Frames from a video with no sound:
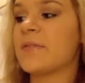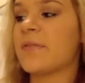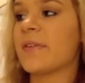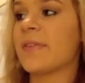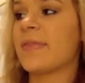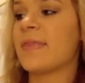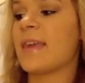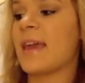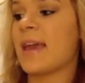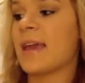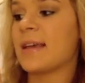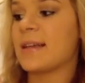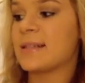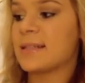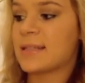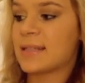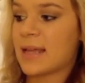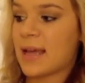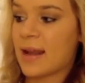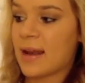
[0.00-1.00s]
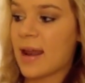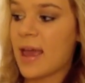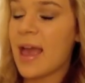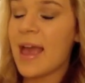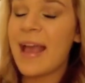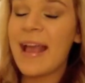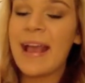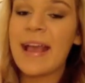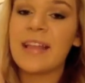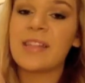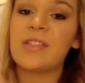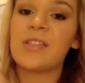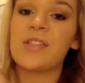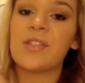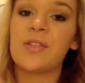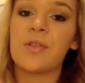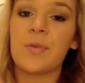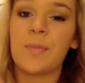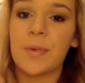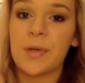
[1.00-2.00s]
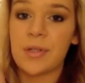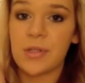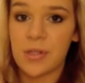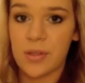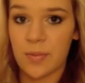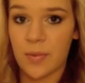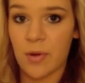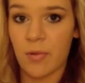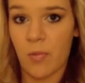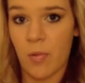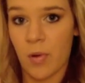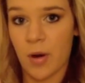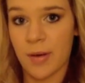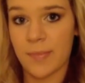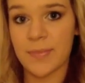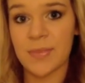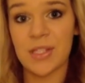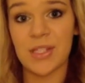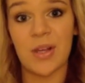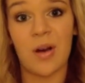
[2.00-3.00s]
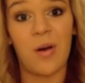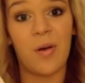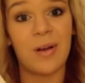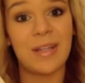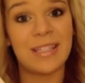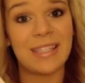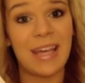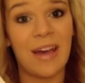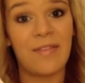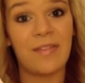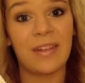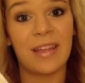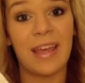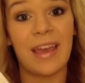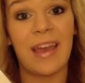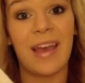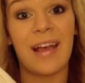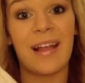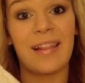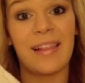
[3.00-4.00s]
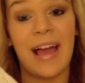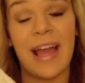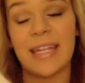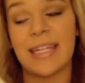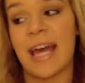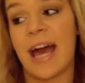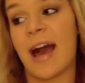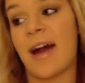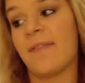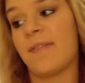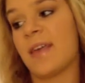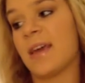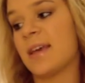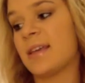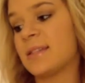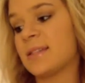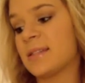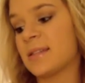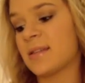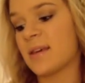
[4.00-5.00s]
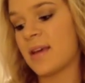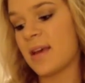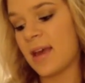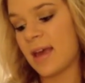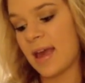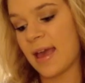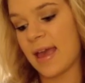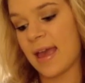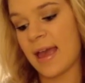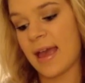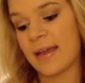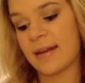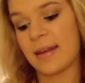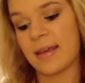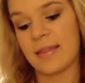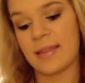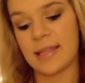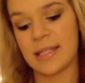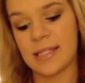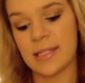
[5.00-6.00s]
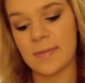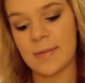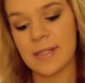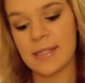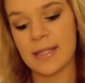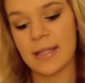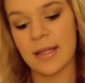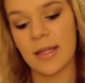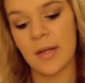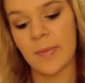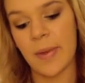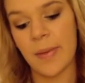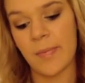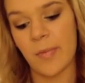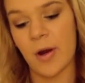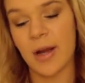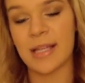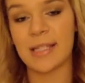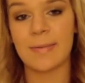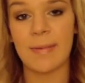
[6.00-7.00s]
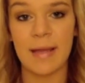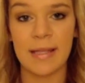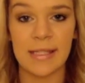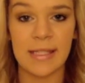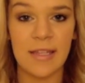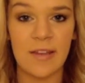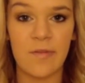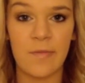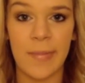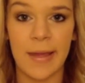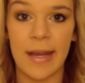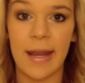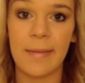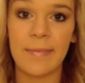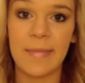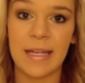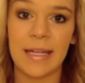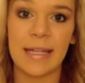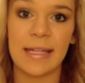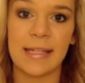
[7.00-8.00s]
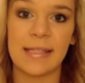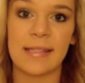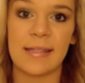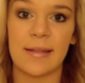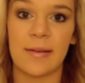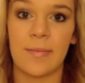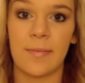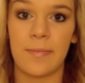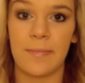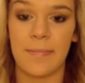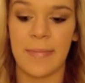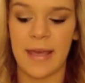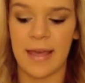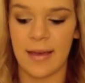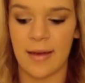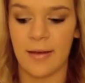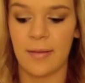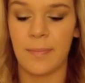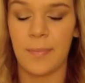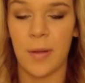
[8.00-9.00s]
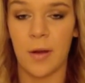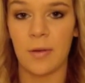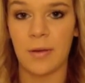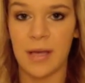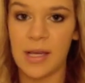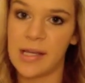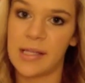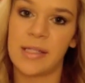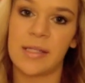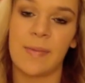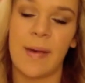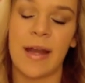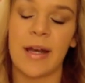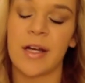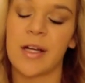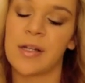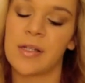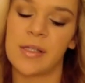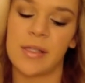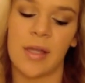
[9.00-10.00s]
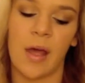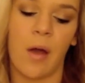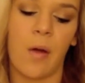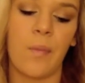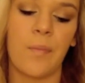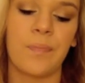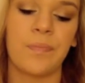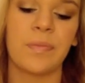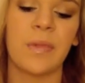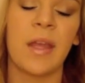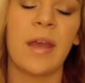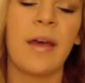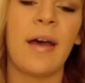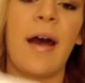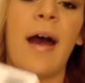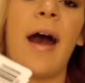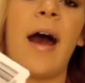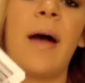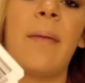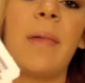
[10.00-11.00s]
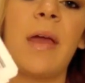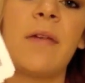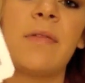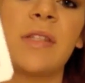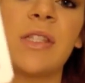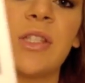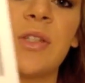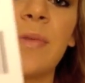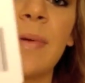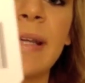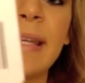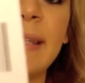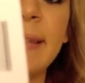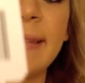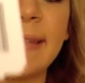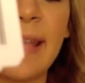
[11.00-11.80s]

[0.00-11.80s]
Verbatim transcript: of different things and it's super, super warm. So definitely glad to have this. And this was a little bit more expensive, but I mean it is a big, bulky sweater, so um, it was twenty